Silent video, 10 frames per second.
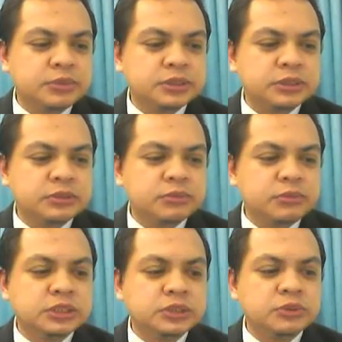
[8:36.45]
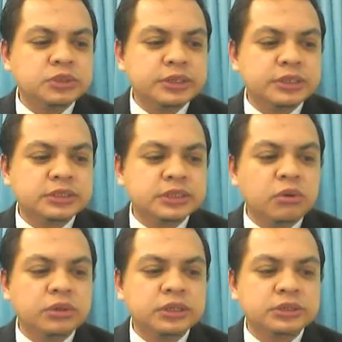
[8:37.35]
which one is
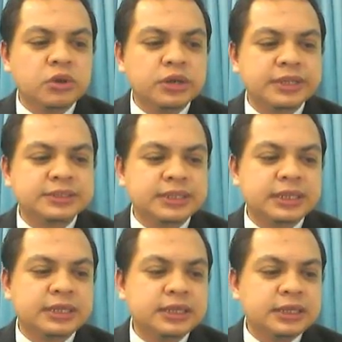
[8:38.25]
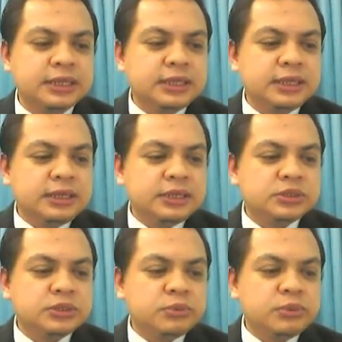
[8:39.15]
hold a strong Kansei.
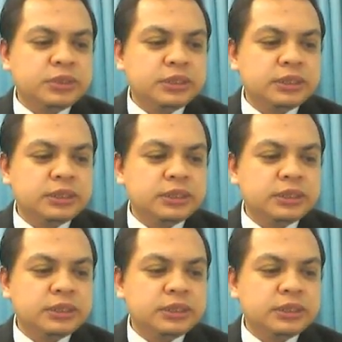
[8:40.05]
So